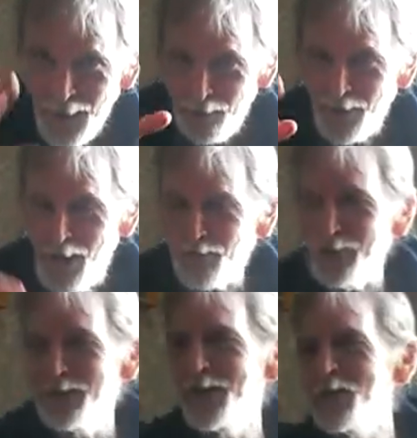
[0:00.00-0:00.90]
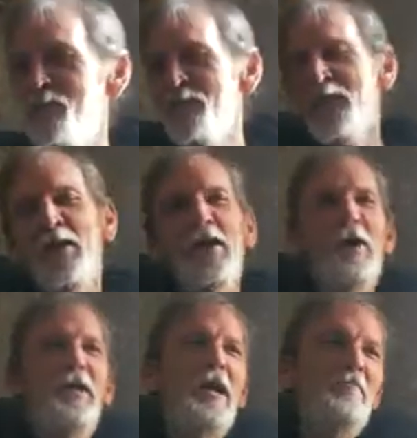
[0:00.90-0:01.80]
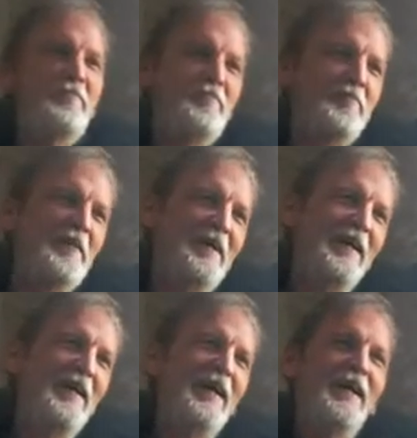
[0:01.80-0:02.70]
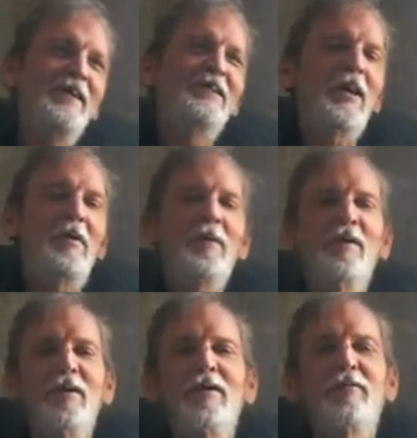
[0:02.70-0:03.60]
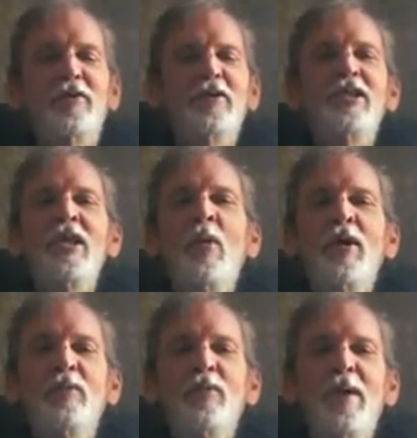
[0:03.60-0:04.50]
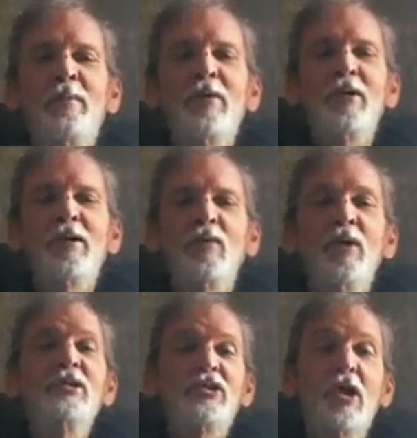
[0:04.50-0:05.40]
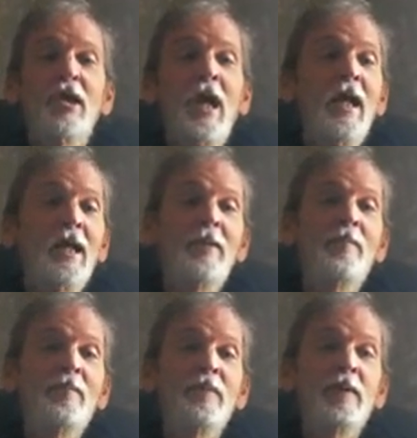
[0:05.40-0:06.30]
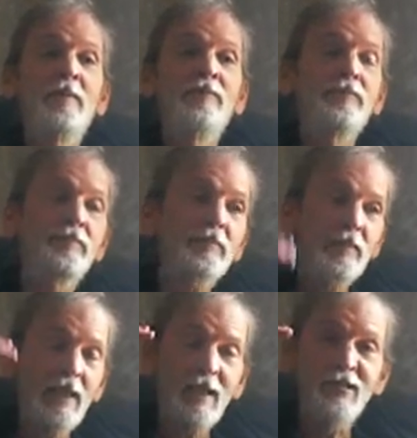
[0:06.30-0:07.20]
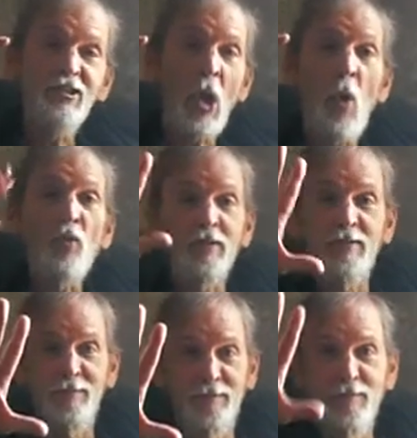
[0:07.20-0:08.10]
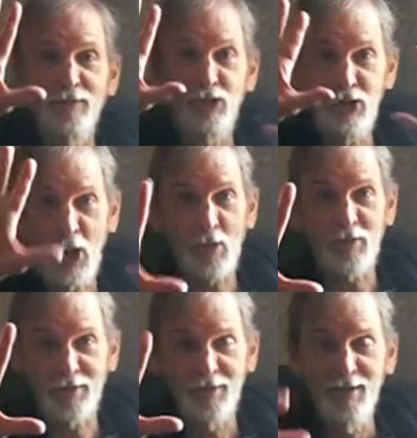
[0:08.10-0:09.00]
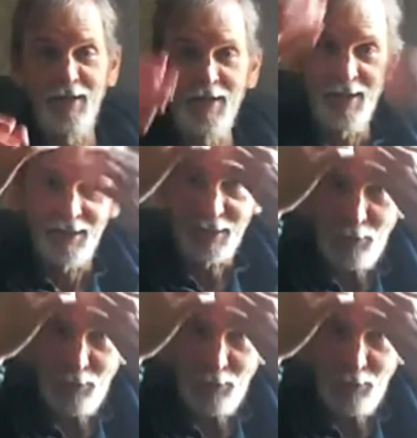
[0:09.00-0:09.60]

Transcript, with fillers: alfalfa. Okay, so the first thing you want to remember when you start cutting is don't don't. Just